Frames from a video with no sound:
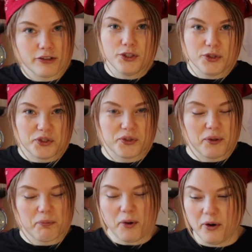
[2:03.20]

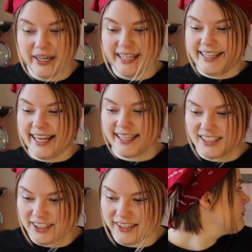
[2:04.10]
usual boring
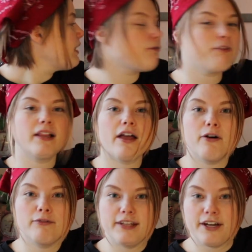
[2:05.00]
kitchen. That fella
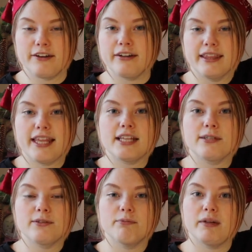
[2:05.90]
over there,
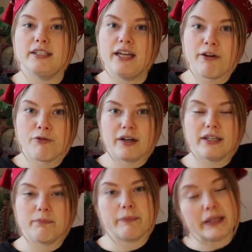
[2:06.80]
that's my dear
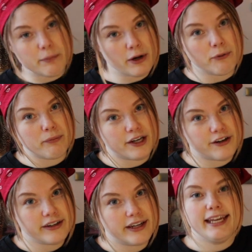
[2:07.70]
friend Billy Brown
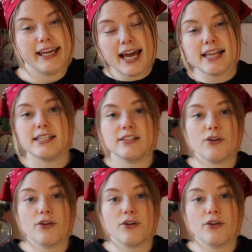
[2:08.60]
Bear. He has his